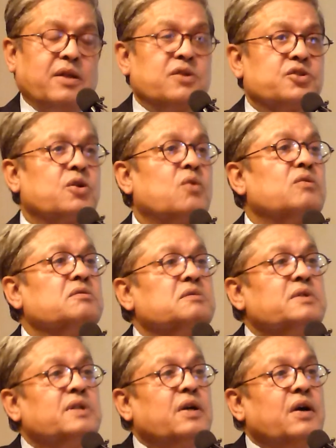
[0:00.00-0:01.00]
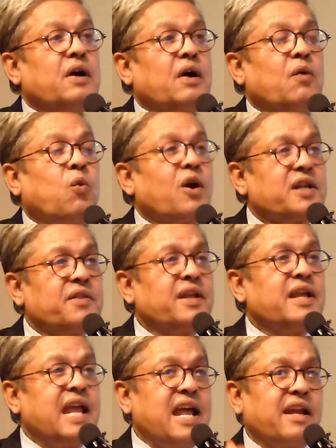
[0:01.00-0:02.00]
So what are
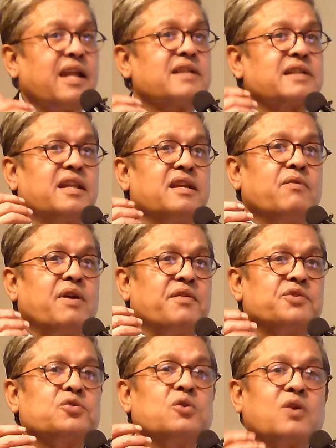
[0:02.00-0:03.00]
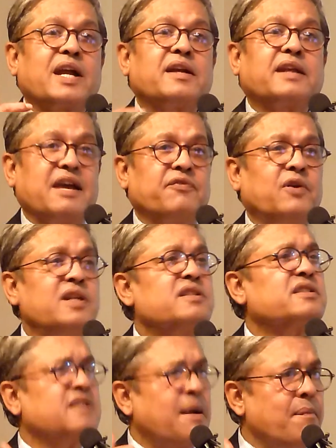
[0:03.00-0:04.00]
the areas I think where we should look at carefully?
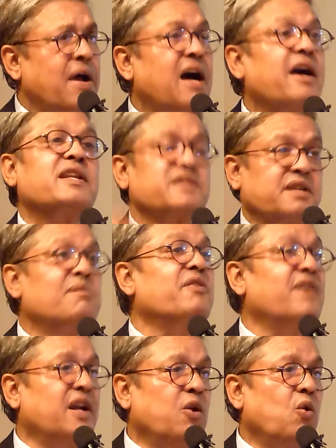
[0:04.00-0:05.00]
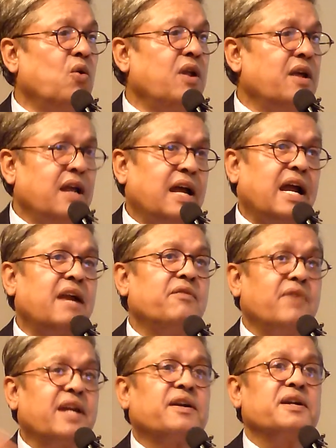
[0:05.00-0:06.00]
Some are extremely well known
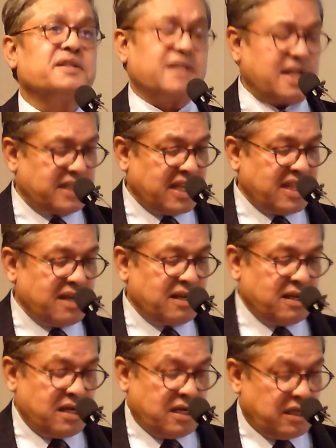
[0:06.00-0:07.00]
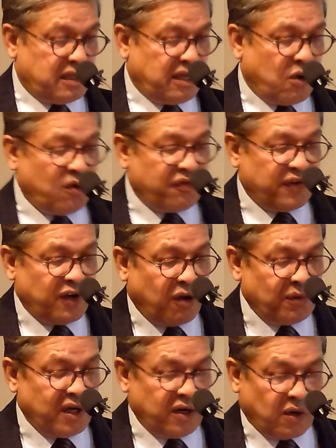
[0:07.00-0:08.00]
and well criticized. I think the whole
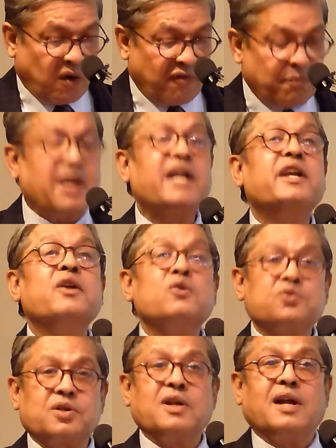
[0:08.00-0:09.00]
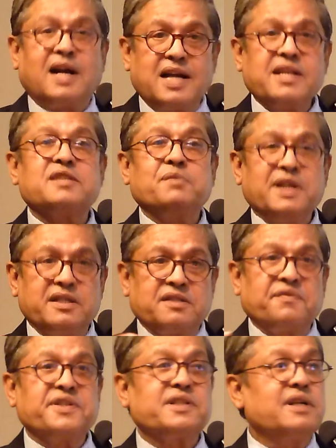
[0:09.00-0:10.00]
phenomenon of paid news, I think, has been
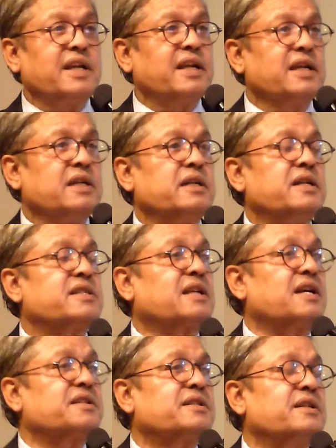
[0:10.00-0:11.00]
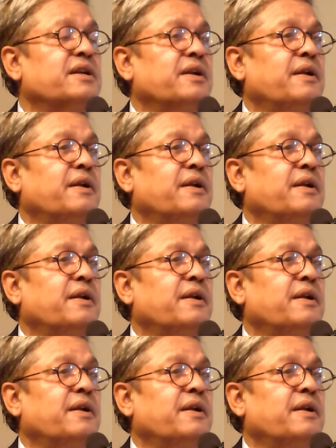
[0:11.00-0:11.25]
sufficiently discussed.